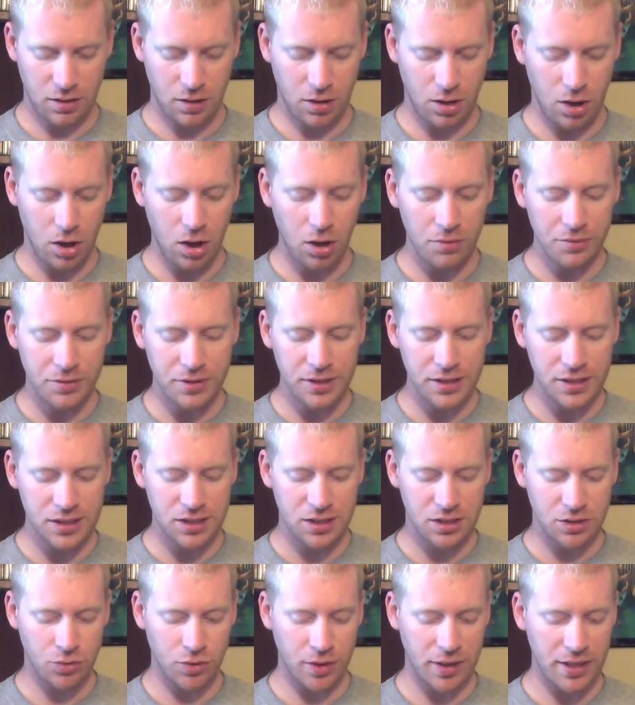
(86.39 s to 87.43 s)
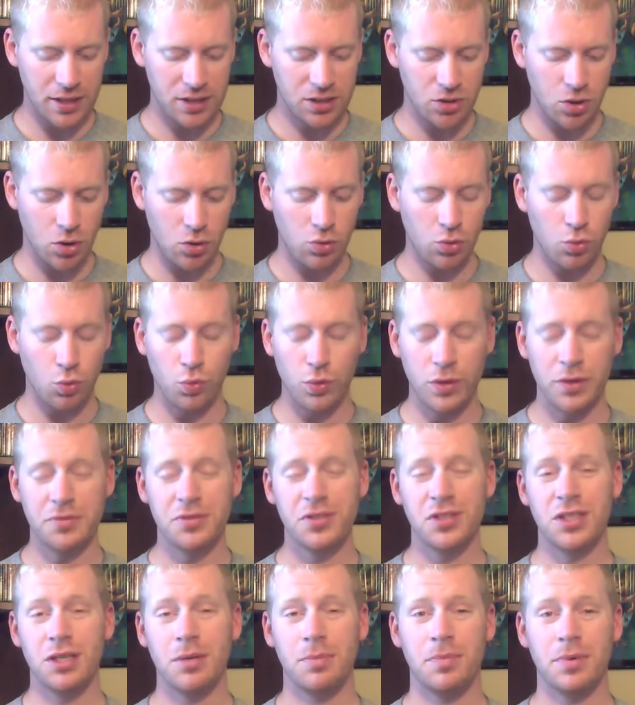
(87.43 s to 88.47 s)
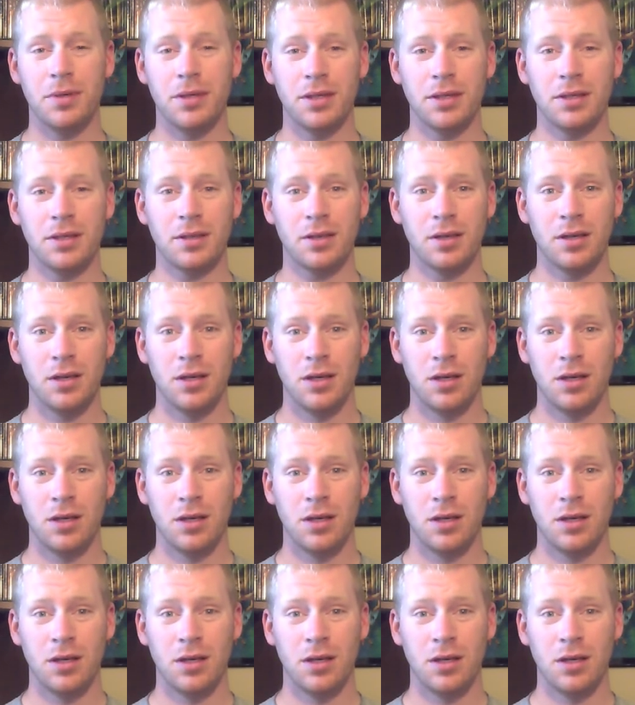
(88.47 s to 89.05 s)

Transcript: all this grand total with shipping